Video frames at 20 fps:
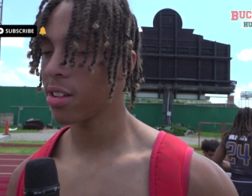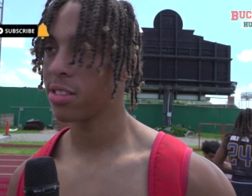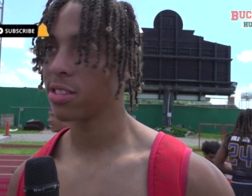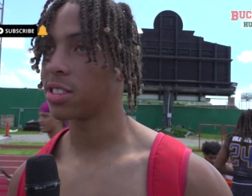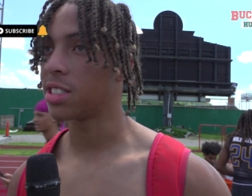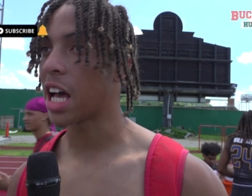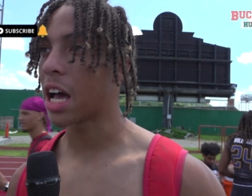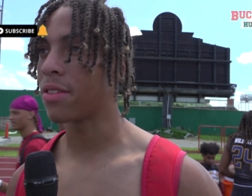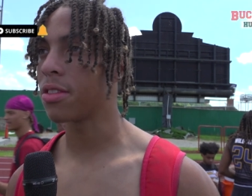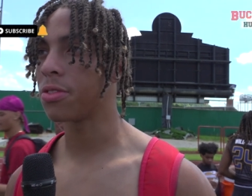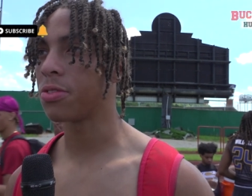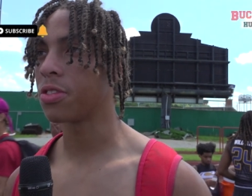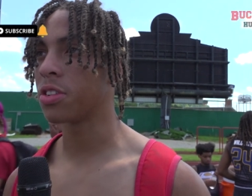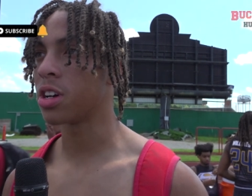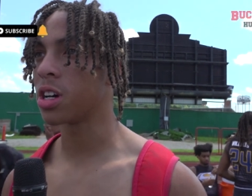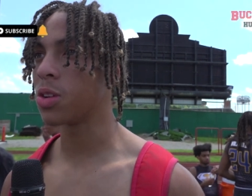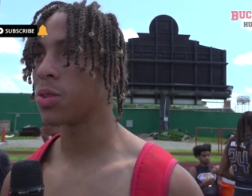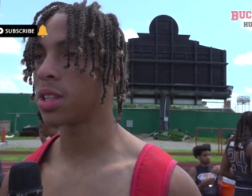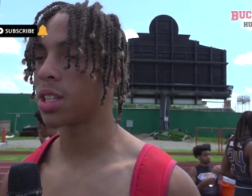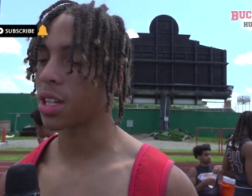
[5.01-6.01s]
Just having
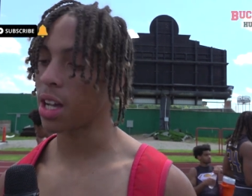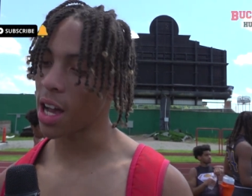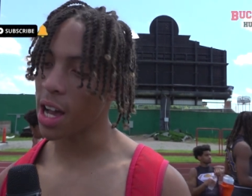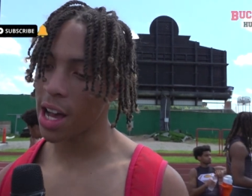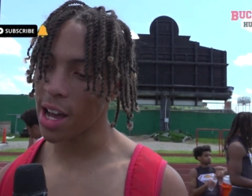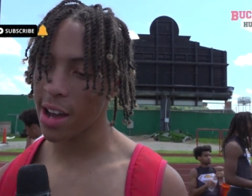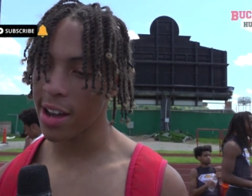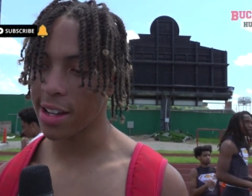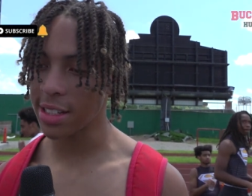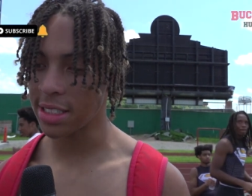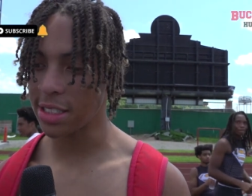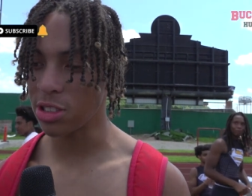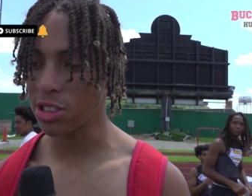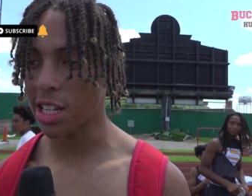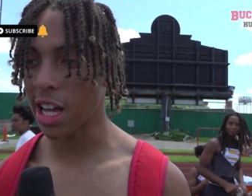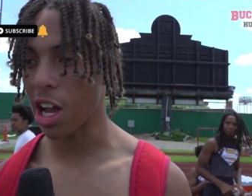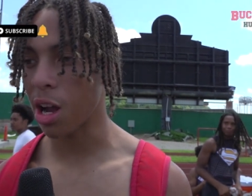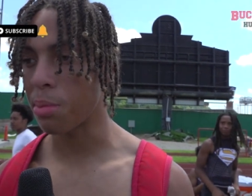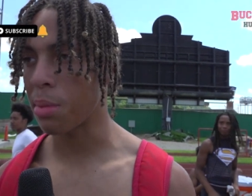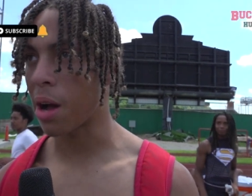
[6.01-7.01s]
fun with the guys. This is
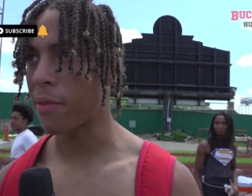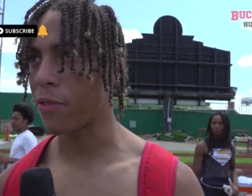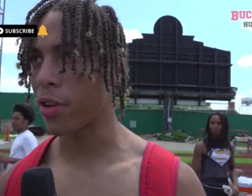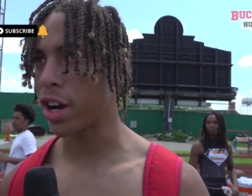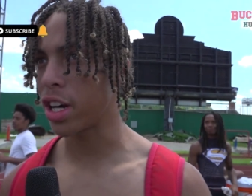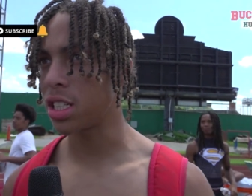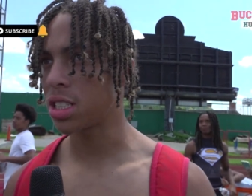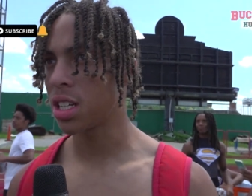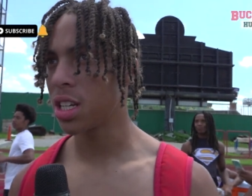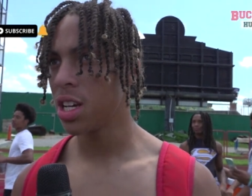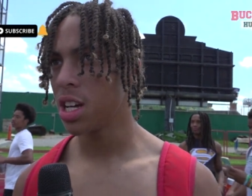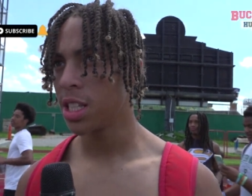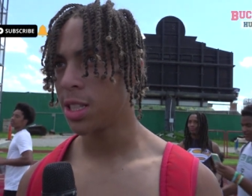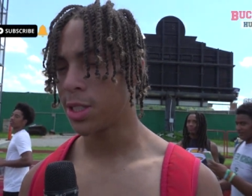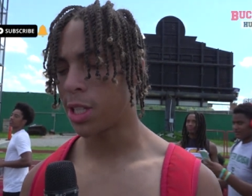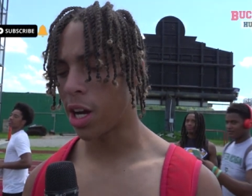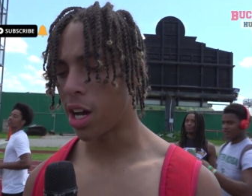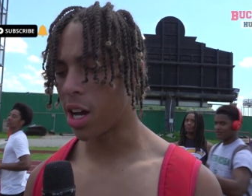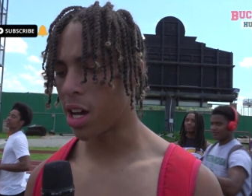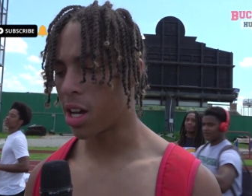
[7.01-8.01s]
like my first
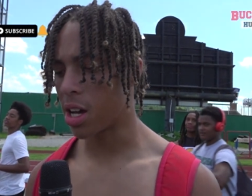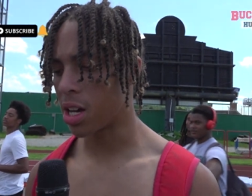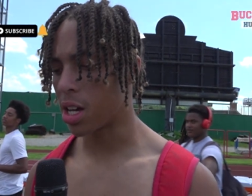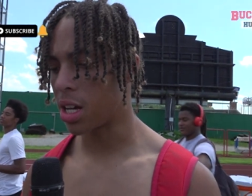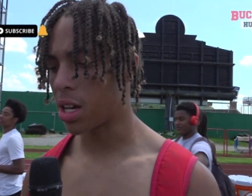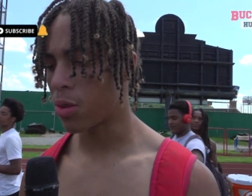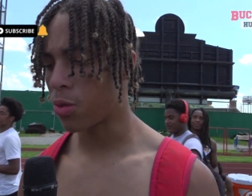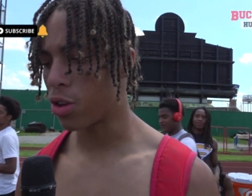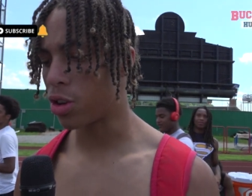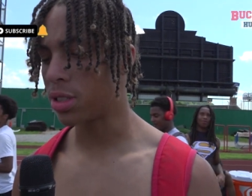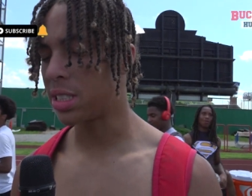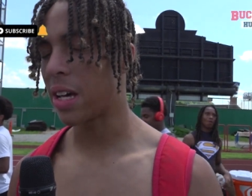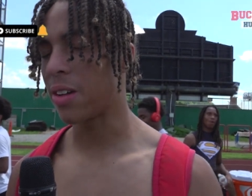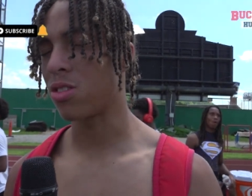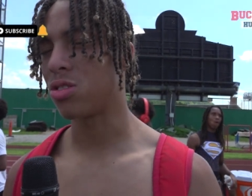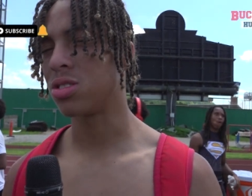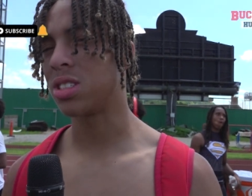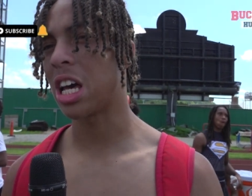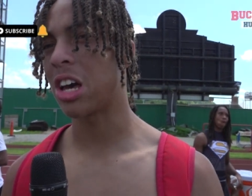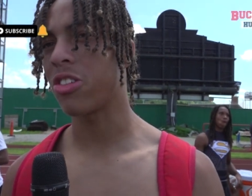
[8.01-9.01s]
real
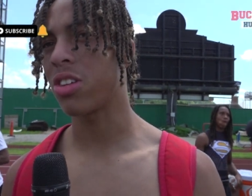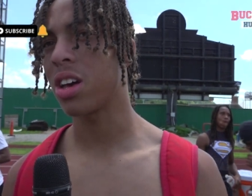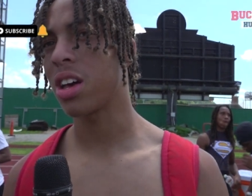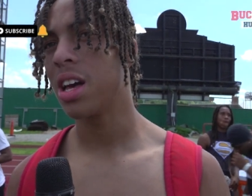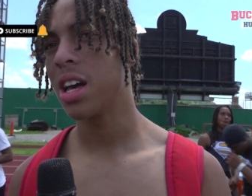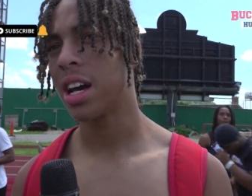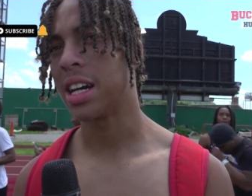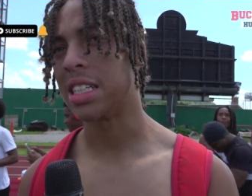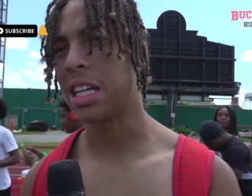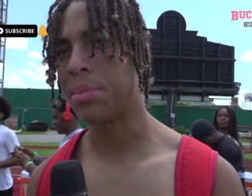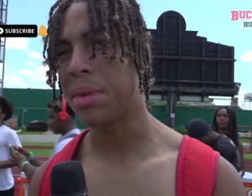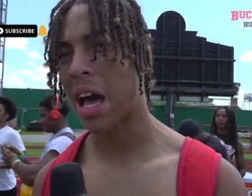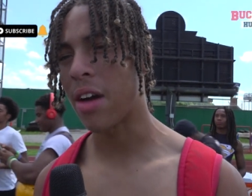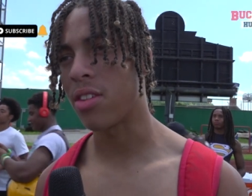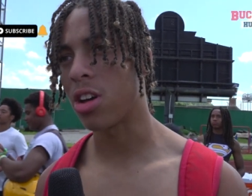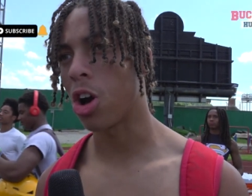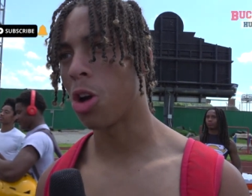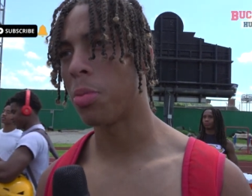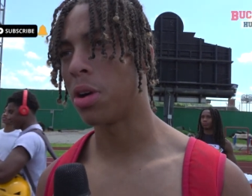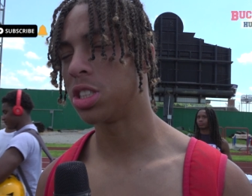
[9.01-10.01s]
7-on-7 because I've been
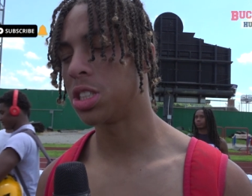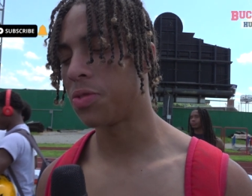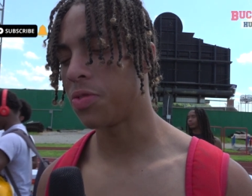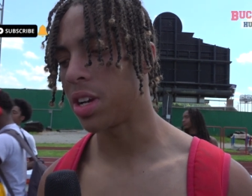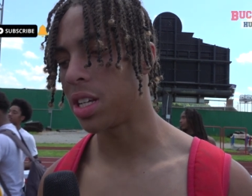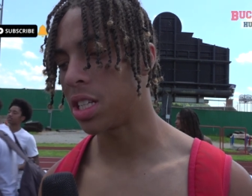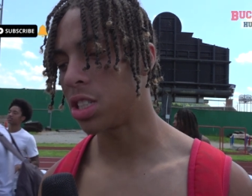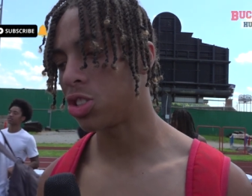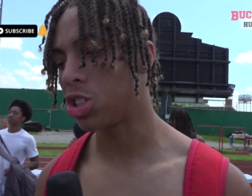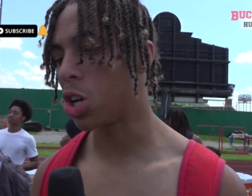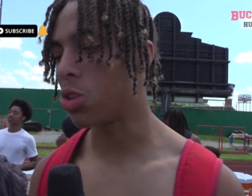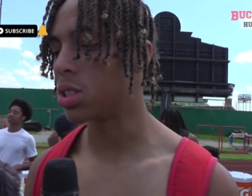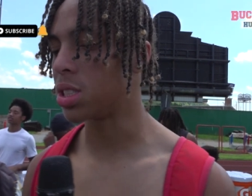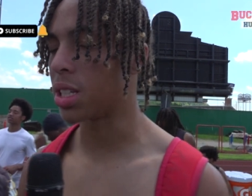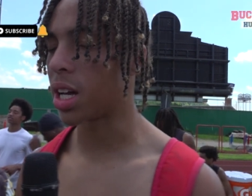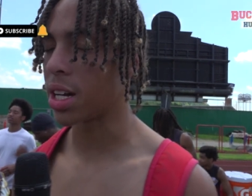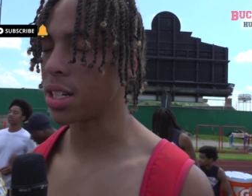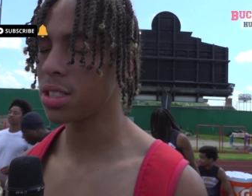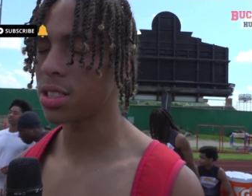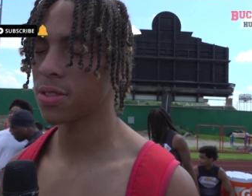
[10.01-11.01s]
having a whole bunch of visits, so it was
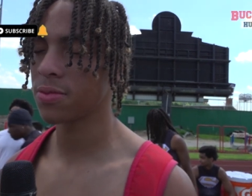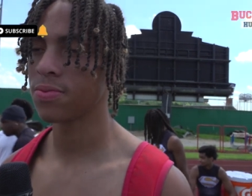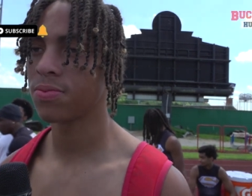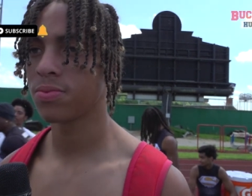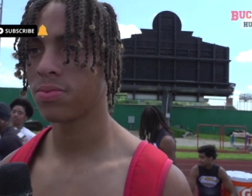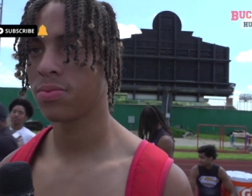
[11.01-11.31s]
nice.